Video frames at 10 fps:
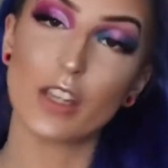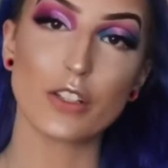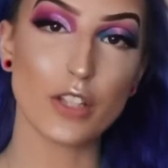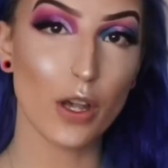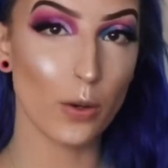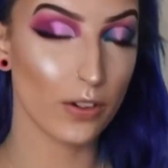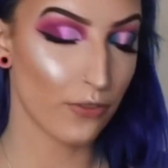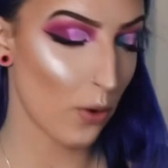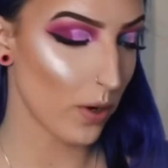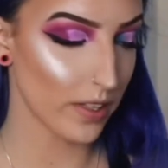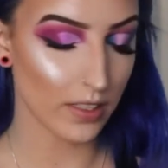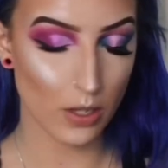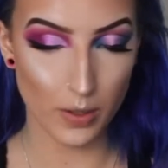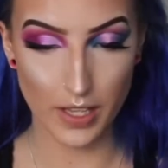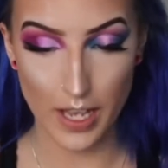So for the
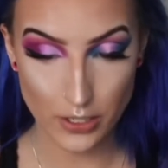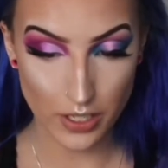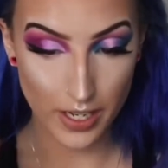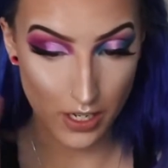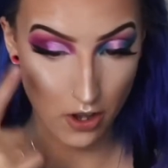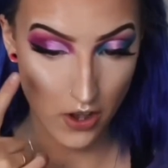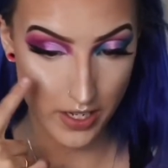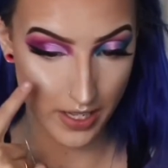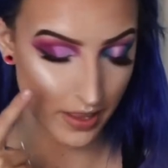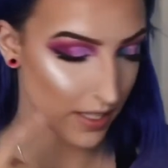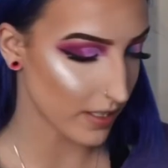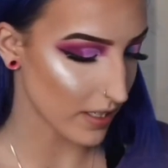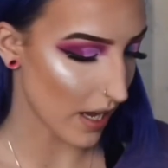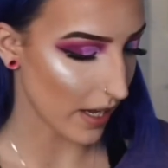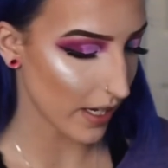lower lash line on this
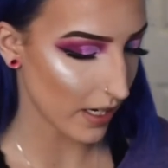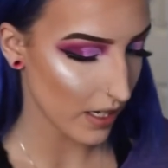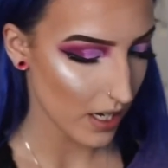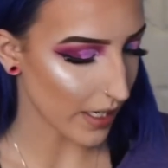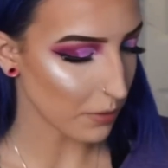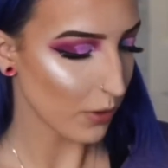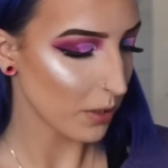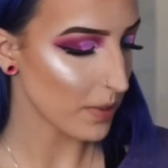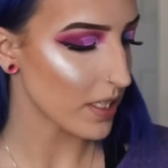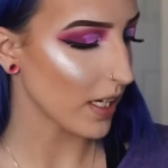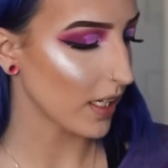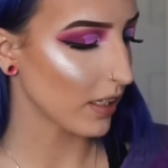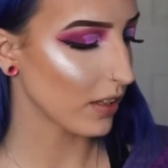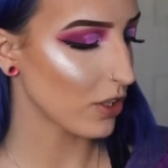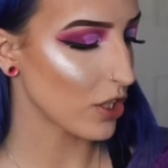side, I'm going to be
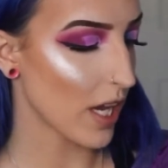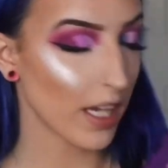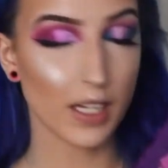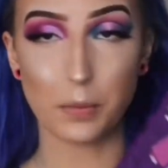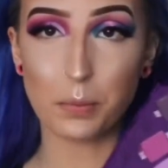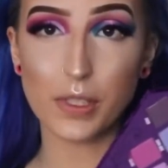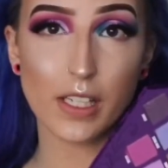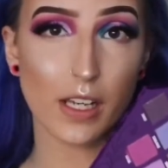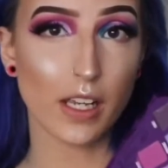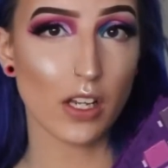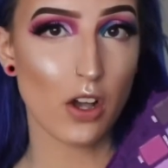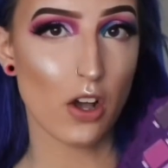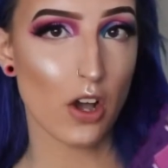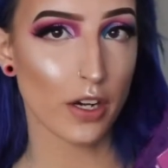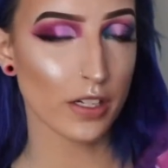taking the shade Bleeding
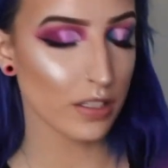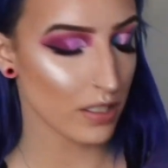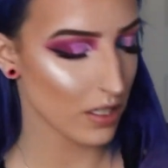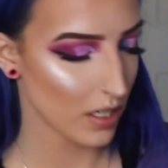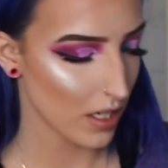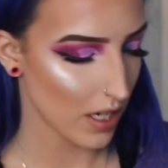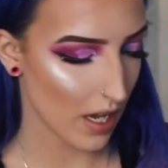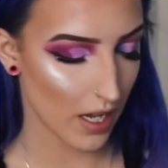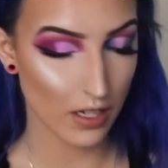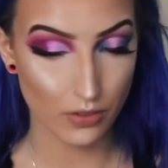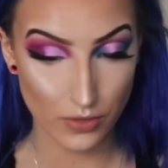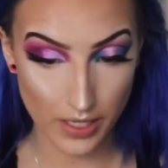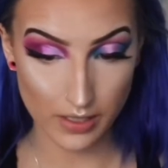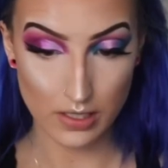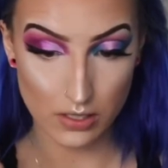Heart and
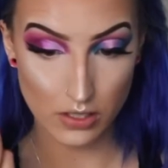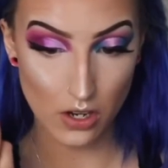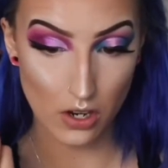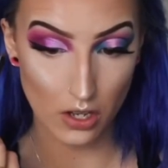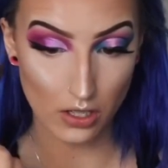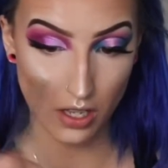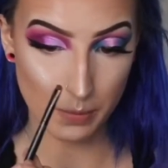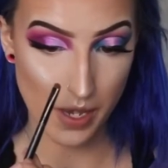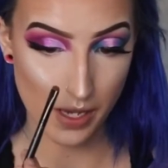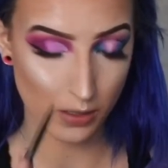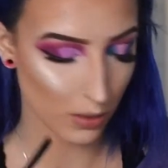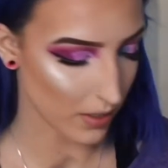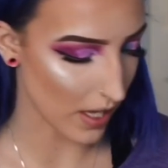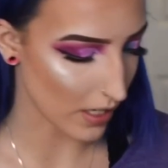running this all on my lower lash